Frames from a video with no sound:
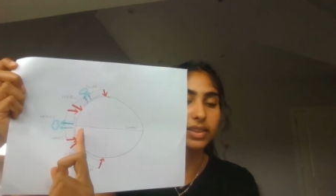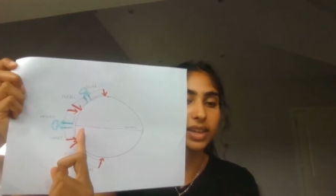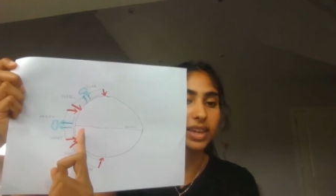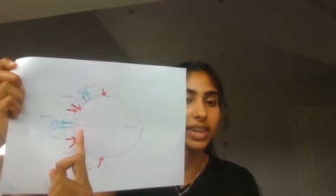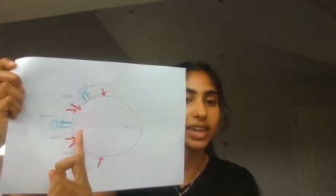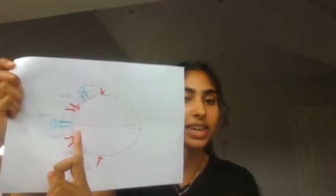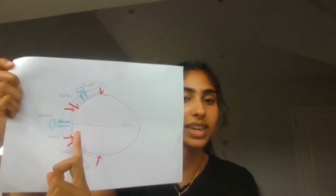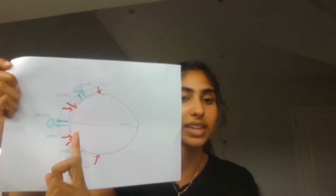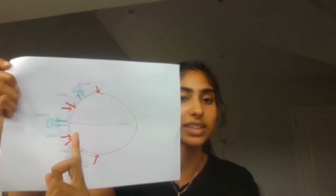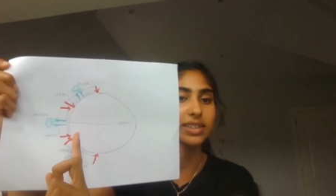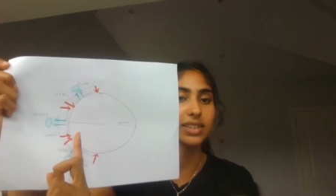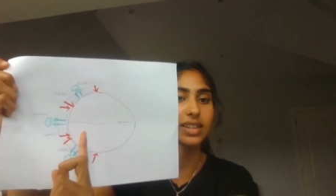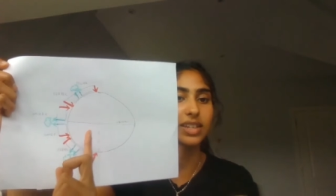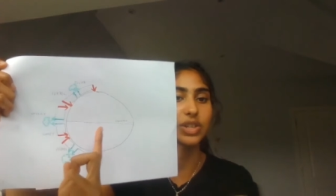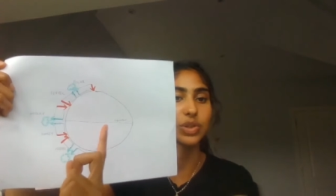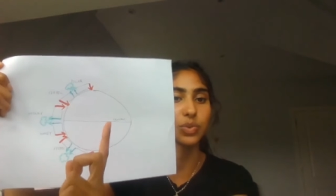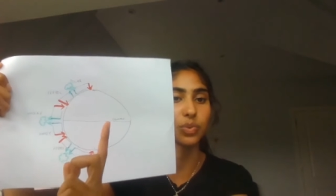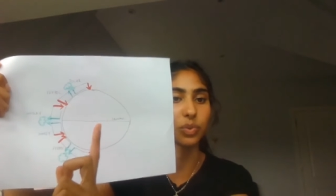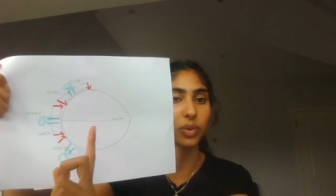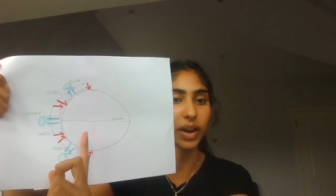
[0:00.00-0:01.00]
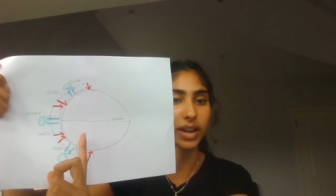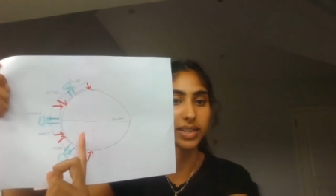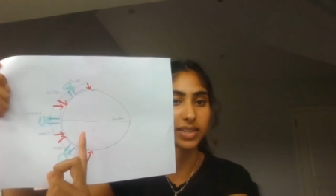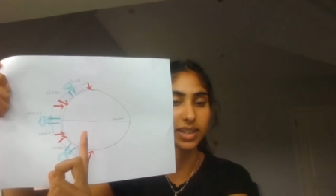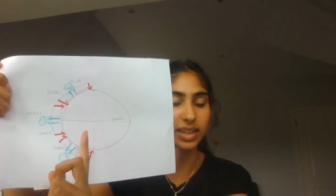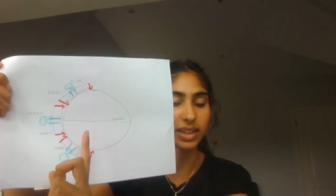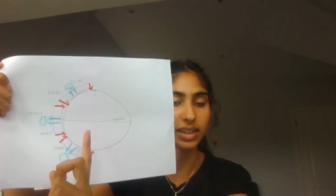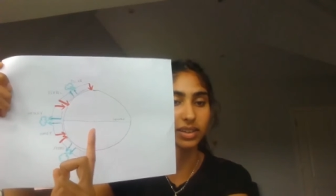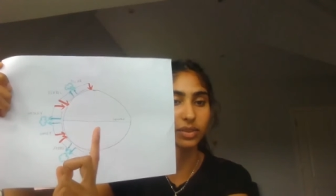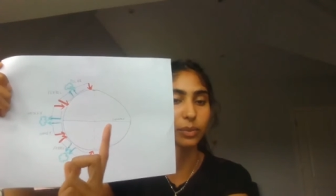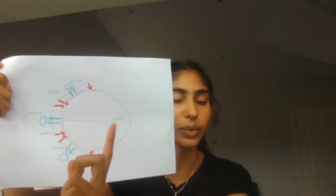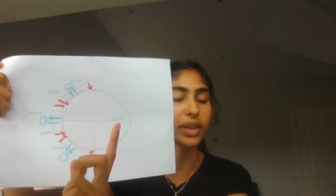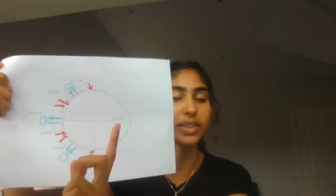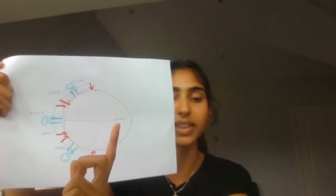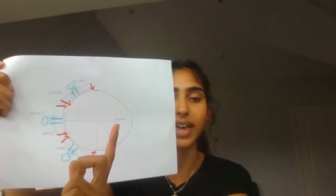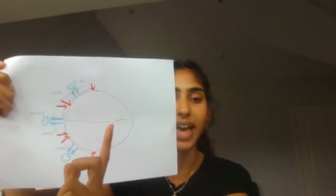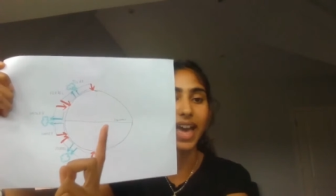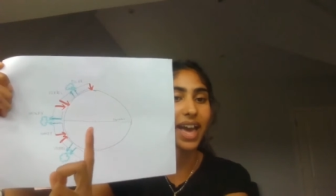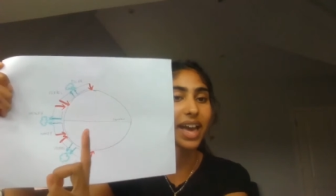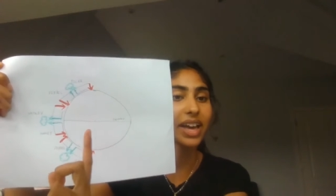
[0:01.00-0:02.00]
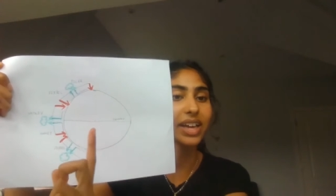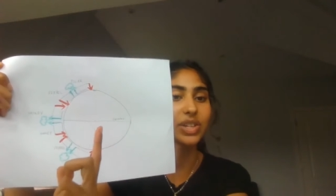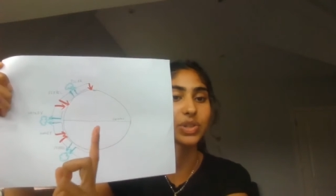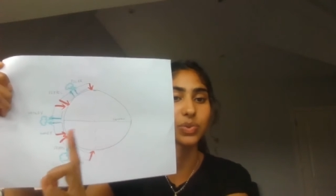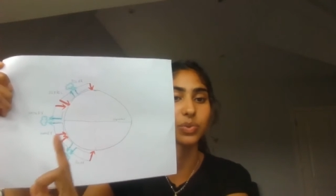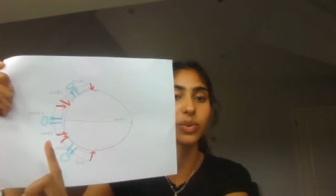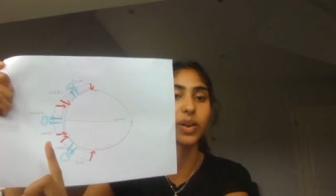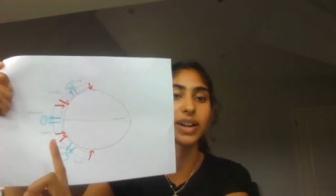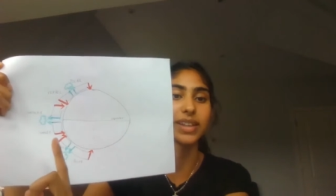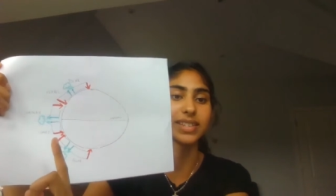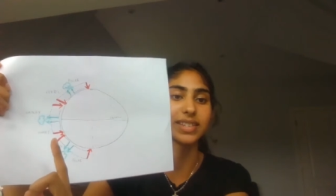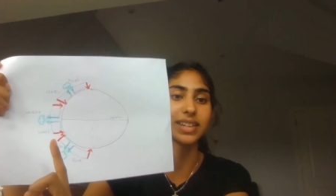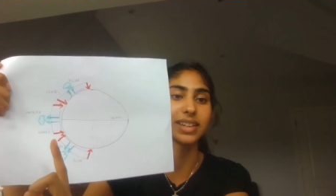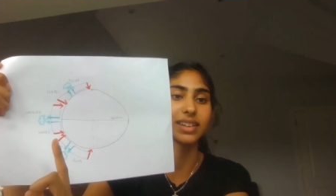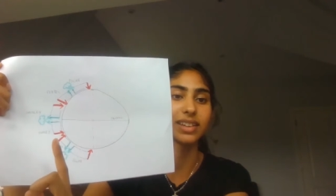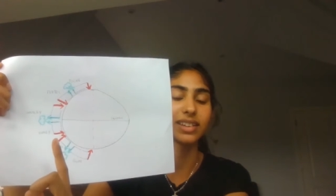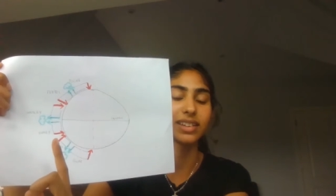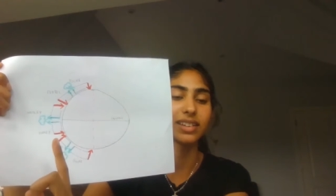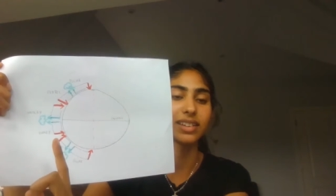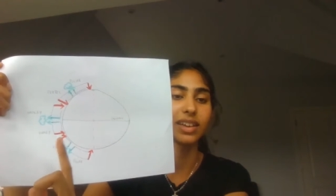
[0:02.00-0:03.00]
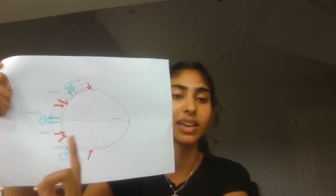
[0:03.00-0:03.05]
the heat is rising, where the air is rising.